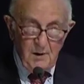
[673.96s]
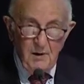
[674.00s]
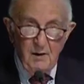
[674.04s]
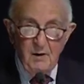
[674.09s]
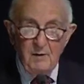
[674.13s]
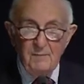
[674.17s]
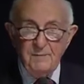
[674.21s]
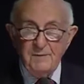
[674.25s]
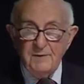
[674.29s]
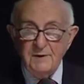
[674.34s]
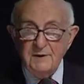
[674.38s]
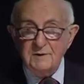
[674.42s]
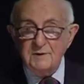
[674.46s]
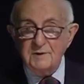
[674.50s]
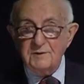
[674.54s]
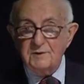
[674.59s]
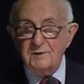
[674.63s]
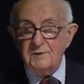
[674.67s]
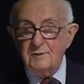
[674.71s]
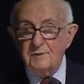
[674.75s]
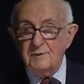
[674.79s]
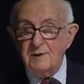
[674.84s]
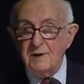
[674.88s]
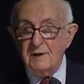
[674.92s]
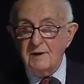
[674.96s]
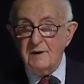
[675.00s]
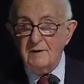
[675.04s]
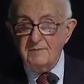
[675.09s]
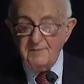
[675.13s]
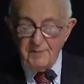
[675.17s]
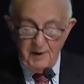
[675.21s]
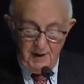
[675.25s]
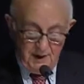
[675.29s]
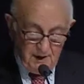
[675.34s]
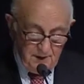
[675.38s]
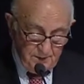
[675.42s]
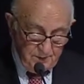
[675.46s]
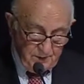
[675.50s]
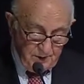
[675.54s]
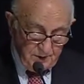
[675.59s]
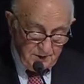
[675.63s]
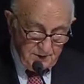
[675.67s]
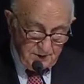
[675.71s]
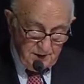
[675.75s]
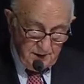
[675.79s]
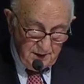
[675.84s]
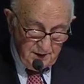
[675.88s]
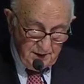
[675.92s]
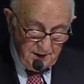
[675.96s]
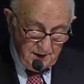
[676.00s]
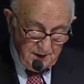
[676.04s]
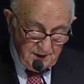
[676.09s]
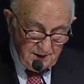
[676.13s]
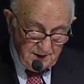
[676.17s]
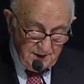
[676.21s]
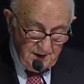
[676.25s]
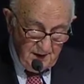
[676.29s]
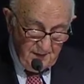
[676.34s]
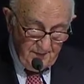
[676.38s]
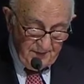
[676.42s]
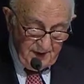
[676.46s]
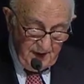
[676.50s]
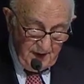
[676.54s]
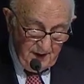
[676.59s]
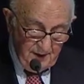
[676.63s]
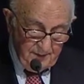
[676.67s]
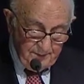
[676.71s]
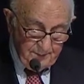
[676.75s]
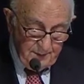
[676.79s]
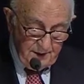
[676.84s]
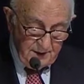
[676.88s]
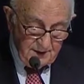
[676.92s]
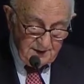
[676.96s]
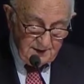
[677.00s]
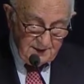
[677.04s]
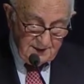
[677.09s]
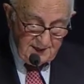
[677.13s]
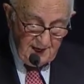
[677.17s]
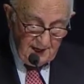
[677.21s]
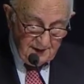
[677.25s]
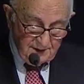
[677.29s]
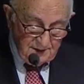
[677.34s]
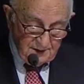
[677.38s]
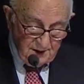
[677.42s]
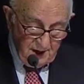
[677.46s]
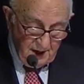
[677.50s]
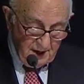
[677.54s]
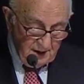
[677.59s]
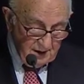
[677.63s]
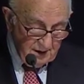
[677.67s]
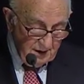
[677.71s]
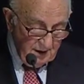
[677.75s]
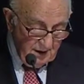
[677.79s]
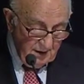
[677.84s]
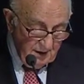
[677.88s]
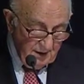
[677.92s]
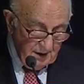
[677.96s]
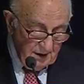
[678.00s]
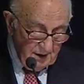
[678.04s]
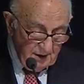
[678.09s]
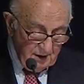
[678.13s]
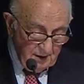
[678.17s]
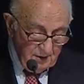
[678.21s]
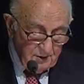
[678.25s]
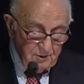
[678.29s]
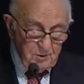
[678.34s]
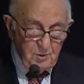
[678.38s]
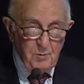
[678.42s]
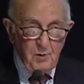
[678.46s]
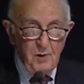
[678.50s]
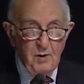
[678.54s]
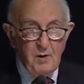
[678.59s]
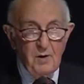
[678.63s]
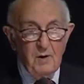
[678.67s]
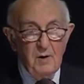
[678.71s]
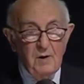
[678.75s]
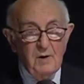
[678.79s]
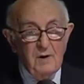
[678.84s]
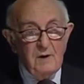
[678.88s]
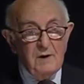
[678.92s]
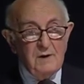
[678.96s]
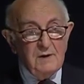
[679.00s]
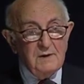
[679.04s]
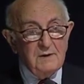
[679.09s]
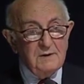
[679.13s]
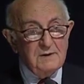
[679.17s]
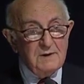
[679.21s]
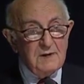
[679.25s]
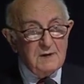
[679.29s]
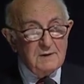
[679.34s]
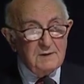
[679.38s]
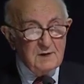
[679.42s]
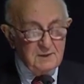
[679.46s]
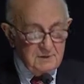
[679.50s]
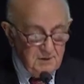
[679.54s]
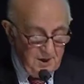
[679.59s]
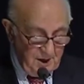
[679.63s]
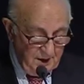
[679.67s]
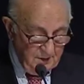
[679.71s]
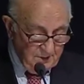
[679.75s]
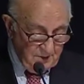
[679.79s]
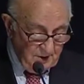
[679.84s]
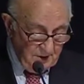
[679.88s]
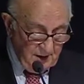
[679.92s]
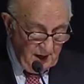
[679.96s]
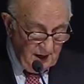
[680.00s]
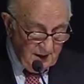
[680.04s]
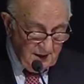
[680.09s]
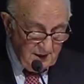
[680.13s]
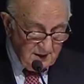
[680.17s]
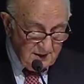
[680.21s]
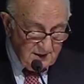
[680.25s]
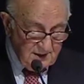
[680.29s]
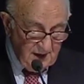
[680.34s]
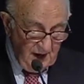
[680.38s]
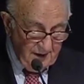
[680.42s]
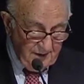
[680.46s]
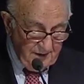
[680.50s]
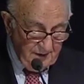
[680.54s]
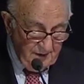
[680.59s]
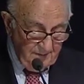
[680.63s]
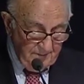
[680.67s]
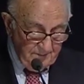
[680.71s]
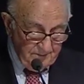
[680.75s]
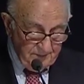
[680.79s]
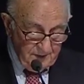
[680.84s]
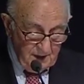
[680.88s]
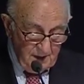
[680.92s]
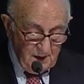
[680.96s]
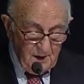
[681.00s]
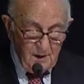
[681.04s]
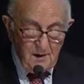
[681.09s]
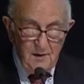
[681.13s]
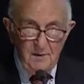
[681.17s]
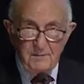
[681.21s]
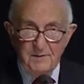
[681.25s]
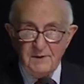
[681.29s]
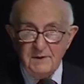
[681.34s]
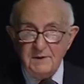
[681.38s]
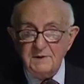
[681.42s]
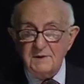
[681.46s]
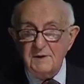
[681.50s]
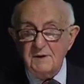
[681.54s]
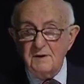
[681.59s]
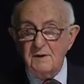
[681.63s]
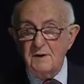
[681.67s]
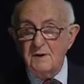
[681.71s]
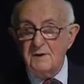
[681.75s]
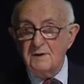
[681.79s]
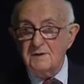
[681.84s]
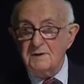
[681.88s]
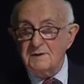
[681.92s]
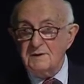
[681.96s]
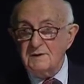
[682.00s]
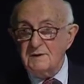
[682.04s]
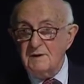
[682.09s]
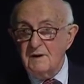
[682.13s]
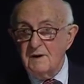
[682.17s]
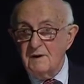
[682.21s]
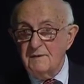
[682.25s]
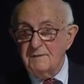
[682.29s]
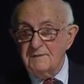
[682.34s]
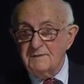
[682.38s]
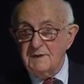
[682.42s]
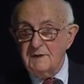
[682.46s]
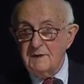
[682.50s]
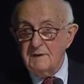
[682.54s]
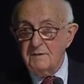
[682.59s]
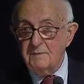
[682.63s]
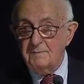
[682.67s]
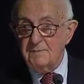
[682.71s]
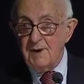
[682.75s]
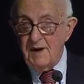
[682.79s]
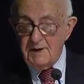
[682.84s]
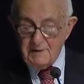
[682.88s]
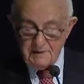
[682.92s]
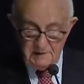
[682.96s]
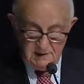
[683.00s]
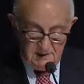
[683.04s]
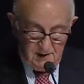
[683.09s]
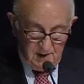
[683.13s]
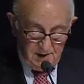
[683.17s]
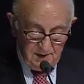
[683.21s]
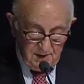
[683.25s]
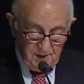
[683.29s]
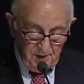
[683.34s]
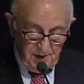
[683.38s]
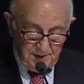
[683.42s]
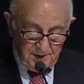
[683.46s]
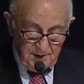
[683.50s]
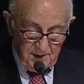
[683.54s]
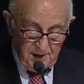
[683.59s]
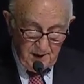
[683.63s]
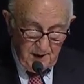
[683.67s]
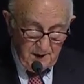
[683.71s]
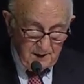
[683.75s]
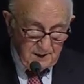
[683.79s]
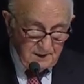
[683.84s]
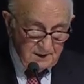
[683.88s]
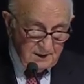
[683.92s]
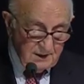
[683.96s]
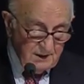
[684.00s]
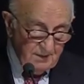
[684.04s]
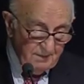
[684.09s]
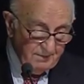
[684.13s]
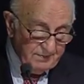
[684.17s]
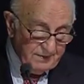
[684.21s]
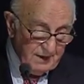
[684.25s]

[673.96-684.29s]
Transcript: of ensuring fair proceedings have been central to all that the tribunal has done over the course of the past 20 years.